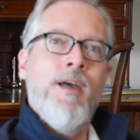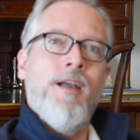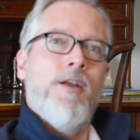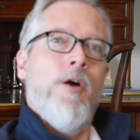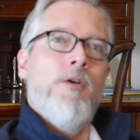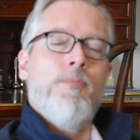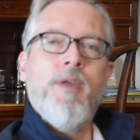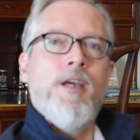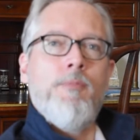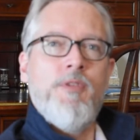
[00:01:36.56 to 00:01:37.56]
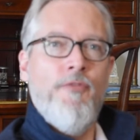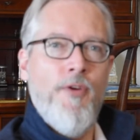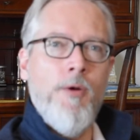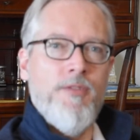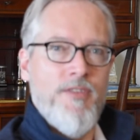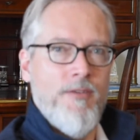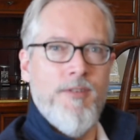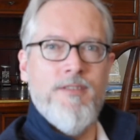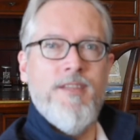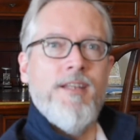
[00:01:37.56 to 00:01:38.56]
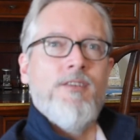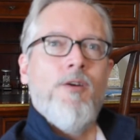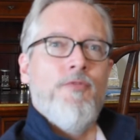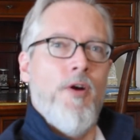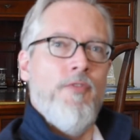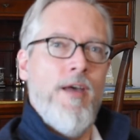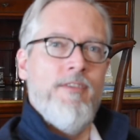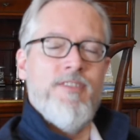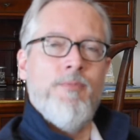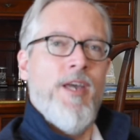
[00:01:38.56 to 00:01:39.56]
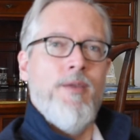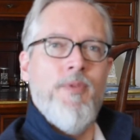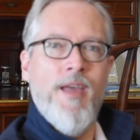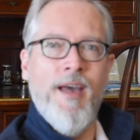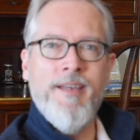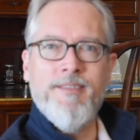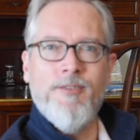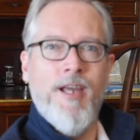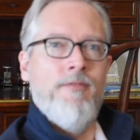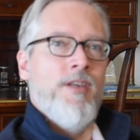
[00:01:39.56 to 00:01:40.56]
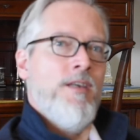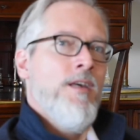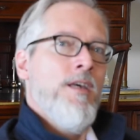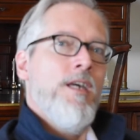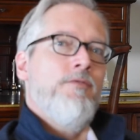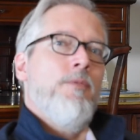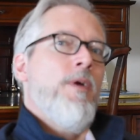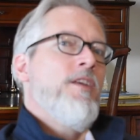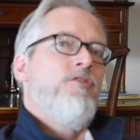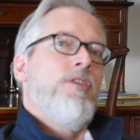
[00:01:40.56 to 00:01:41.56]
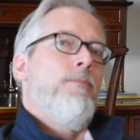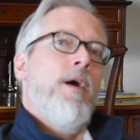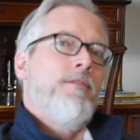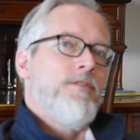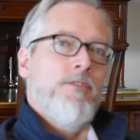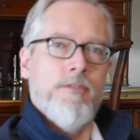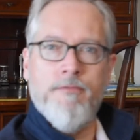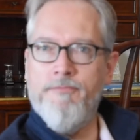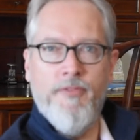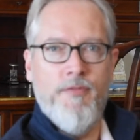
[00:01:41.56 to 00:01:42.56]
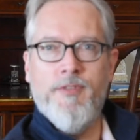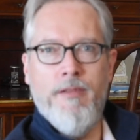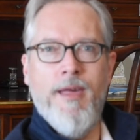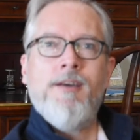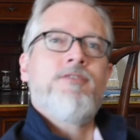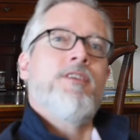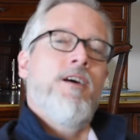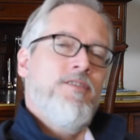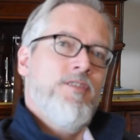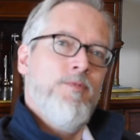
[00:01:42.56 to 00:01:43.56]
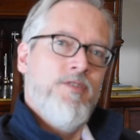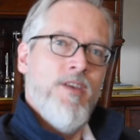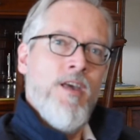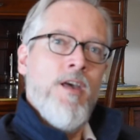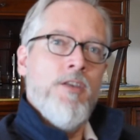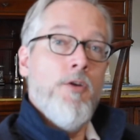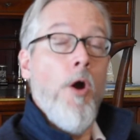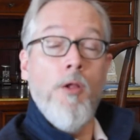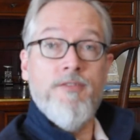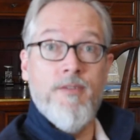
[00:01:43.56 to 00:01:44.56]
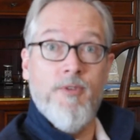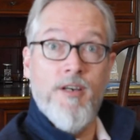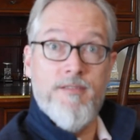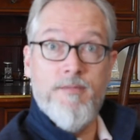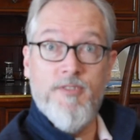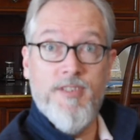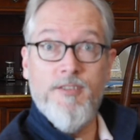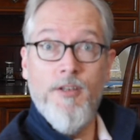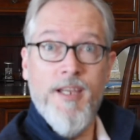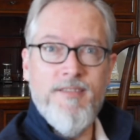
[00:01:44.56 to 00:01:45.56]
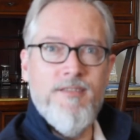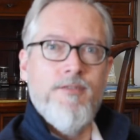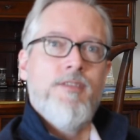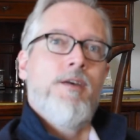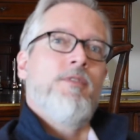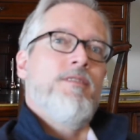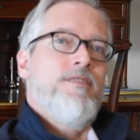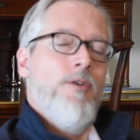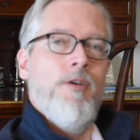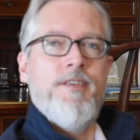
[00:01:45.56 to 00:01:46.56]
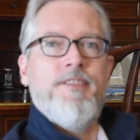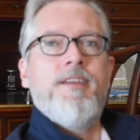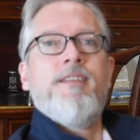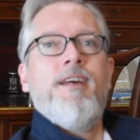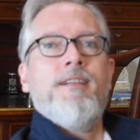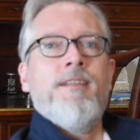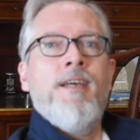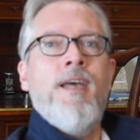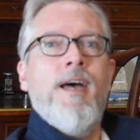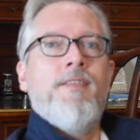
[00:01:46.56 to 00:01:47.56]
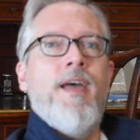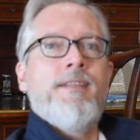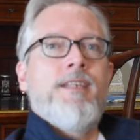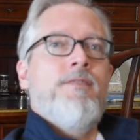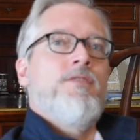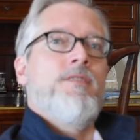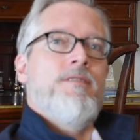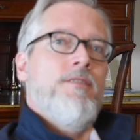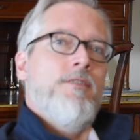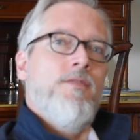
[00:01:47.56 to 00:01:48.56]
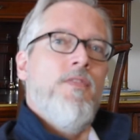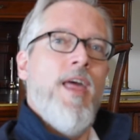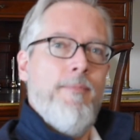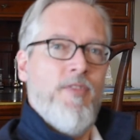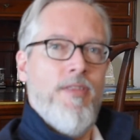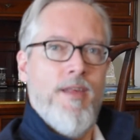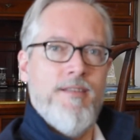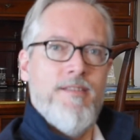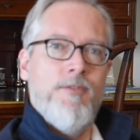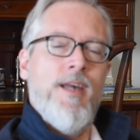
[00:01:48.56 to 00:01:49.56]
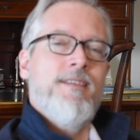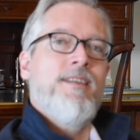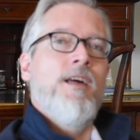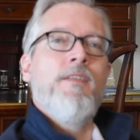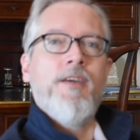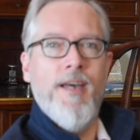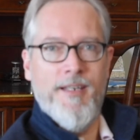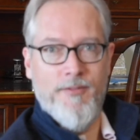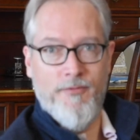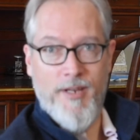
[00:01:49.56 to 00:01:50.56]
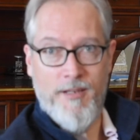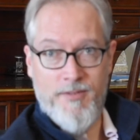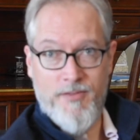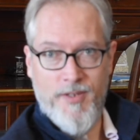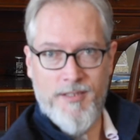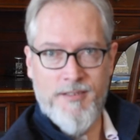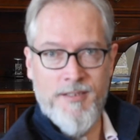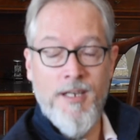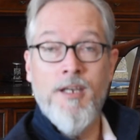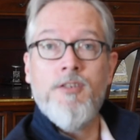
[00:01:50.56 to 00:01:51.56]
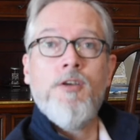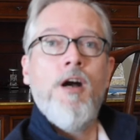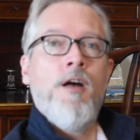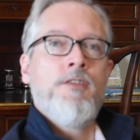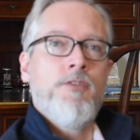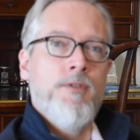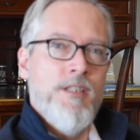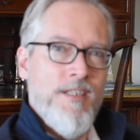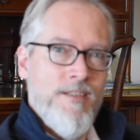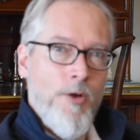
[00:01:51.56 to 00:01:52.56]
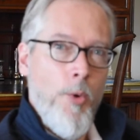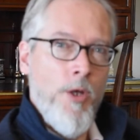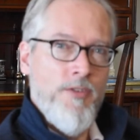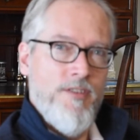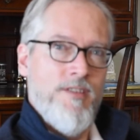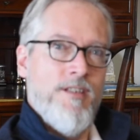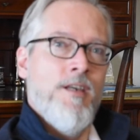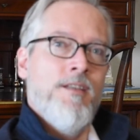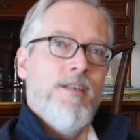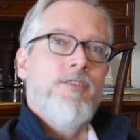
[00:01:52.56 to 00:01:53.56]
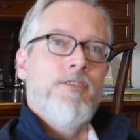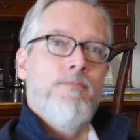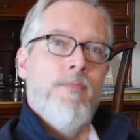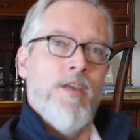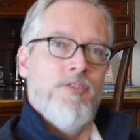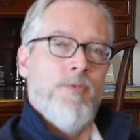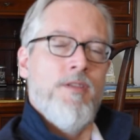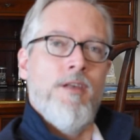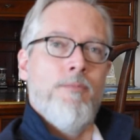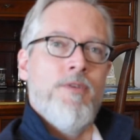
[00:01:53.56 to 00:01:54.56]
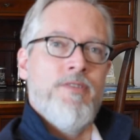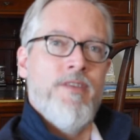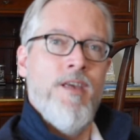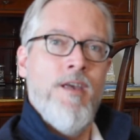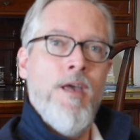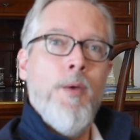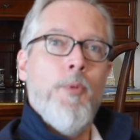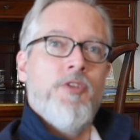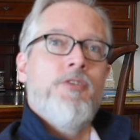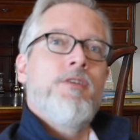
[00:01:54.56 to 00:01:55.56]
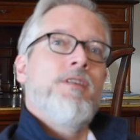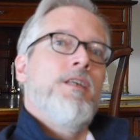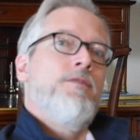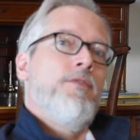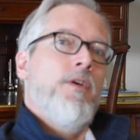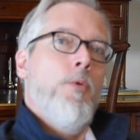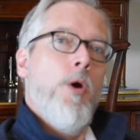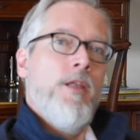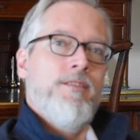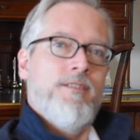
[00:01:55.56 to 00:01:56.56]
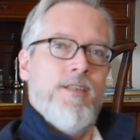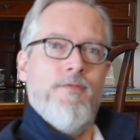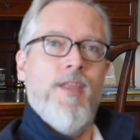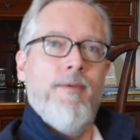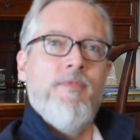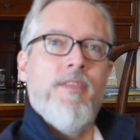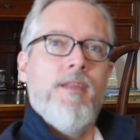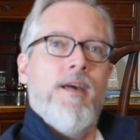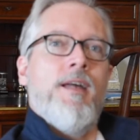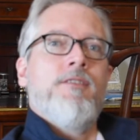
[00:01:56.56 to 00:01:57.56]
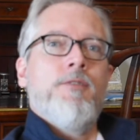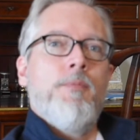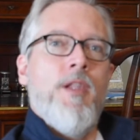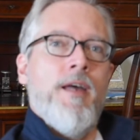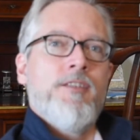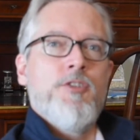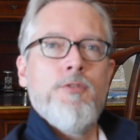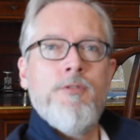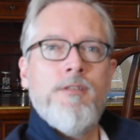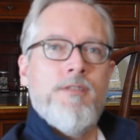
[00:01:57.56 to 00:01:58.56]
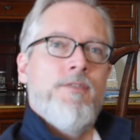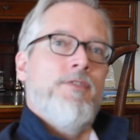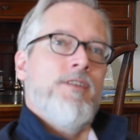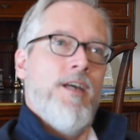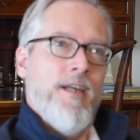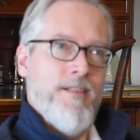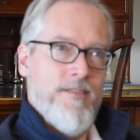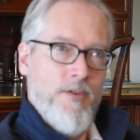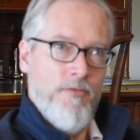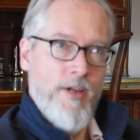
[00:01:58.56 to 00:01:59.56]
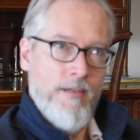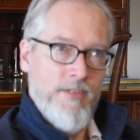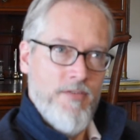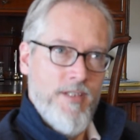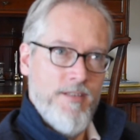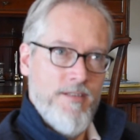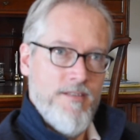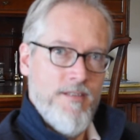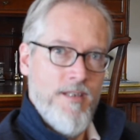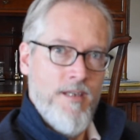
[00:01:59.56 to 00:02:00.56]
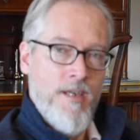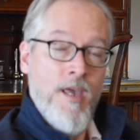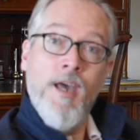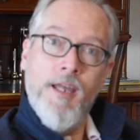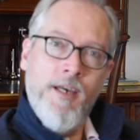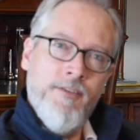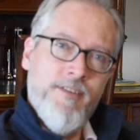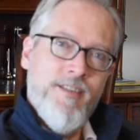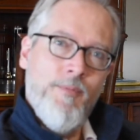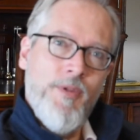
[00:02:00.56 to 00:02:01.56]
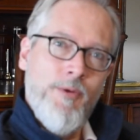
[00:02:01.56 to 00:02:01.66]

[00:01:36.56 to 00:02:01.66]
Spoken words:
go and pick up the phone. So instead of having some KPIs or having information about your 50,000 customers, you call some customers and you listen to them and the stories they tell. And that gives you a certain depth. And so that's another kind of relevance filter. You can't do it in the quantity that you can measure with numbers, but you can give qualitative depth. And you apply two different kinds of relevance filters. Another example I